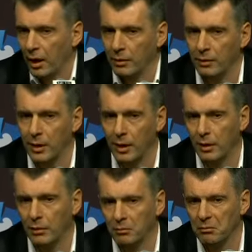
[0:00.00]
and
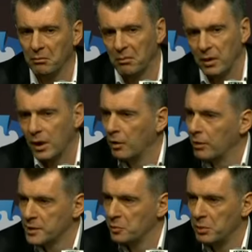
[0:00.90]
they
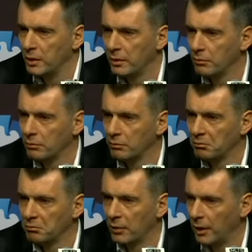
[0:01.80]
gave us a bid.
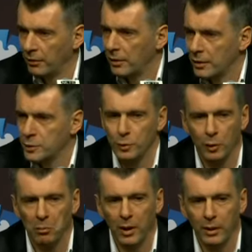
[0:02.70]
I think it's
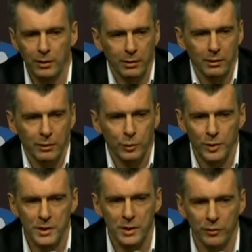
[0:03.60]
not bad uh, to
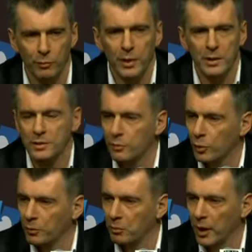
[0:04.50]
receive bids
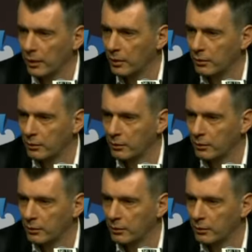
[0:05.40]
from the market.